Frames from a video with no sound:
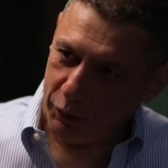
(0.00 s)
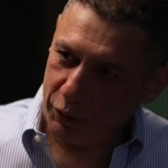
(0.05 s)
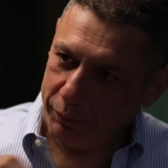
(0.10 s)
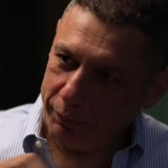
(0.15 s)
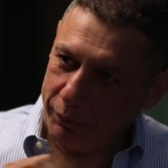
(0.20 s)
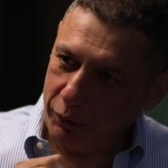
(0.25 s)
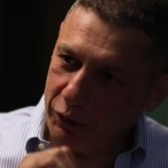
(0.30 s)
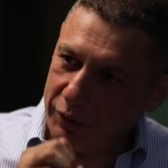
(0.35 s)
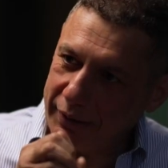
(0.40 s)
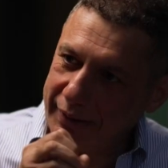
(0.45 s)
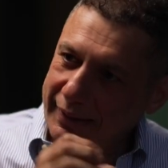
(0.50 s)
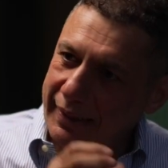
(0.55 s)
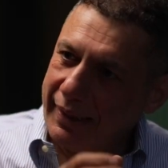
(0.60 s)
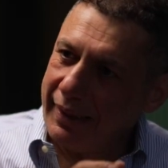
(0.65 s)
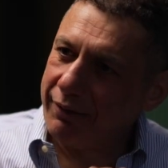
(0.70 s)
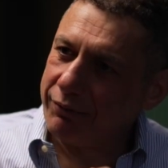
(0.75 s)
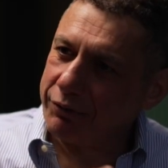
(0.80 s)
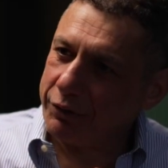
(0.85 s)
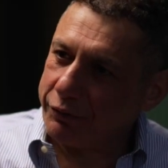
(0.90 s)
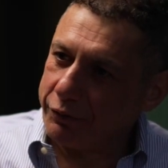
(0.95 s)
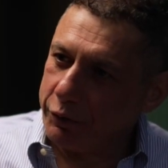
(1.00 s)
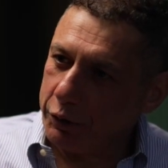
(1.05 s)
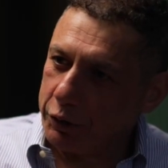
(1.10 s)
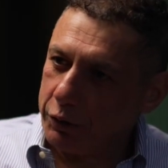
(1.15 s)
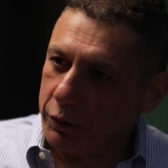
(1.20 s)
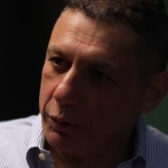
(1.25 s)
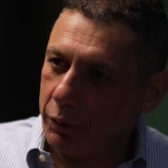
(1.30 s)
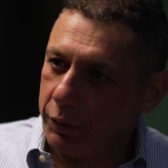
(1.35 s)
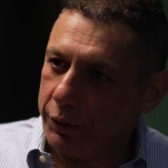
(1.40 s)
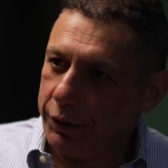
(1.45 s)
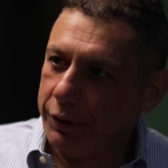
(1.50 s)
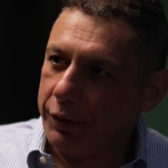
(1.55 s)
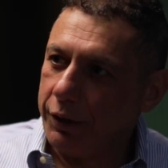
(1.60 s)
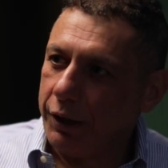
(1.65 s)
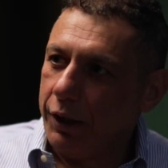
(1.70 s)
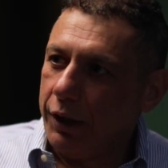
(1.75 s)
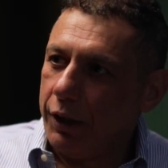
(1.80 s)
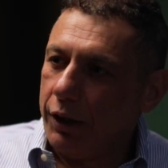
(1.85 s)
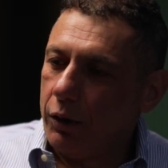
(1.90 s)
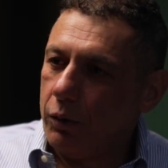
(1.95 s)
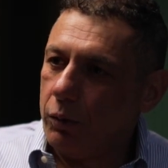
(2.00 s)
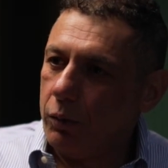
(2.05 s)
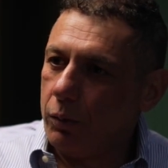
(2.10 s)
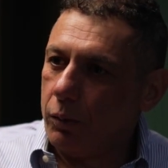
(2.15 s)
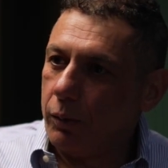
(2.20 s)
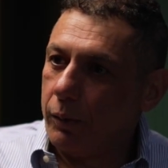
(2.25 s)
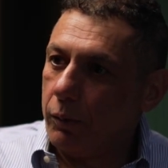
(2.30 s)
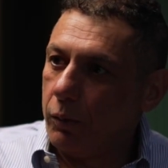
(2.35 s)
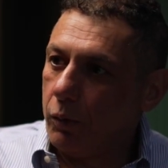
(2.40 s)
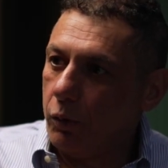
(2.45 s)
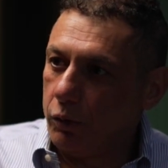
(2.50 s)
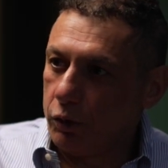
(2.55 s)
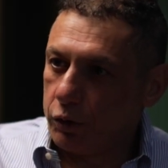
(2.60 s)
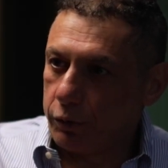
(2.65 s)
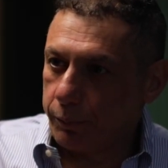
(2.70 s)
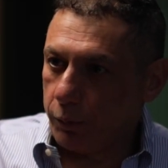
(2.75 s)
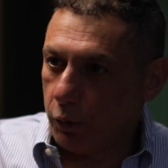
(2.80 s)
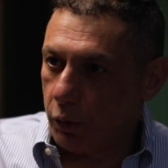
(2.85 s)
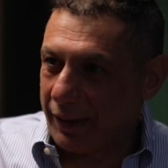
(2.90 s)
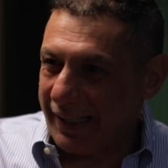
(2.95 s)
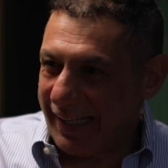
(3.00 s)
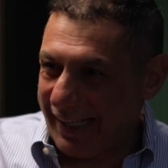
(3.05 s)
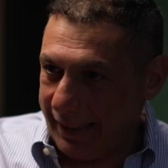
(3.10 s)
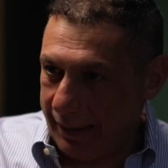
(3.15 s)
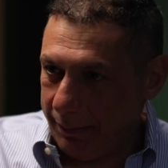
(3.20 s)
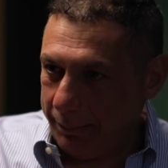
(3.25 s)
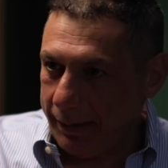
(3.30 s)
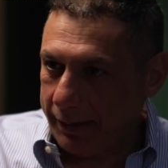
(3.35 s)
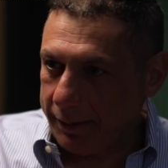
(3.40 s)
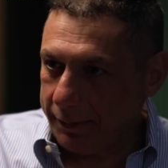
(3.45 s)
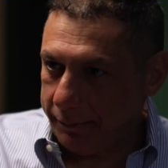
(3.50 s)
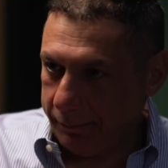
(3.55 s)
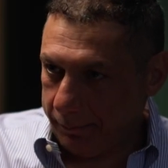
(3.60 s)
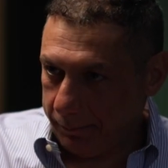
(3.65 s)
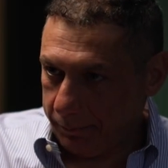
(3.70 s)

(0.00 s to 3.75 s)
the process. I have the first lawyer who spoke Arabic,